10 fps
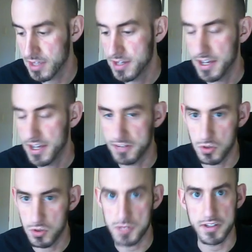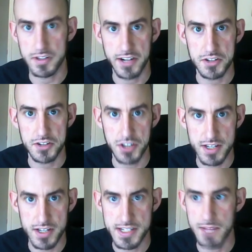And of course, with our character
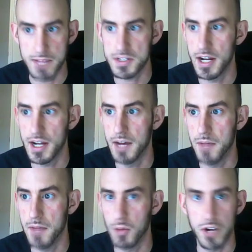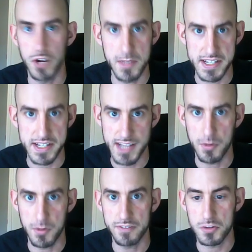concept, I wanted to make a
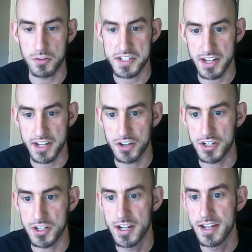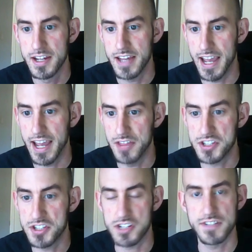samurai for this character, and this
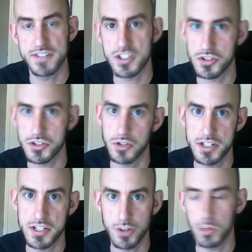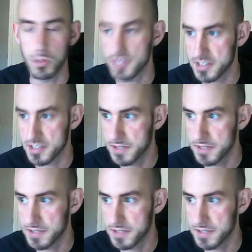just fits the story so perfectly.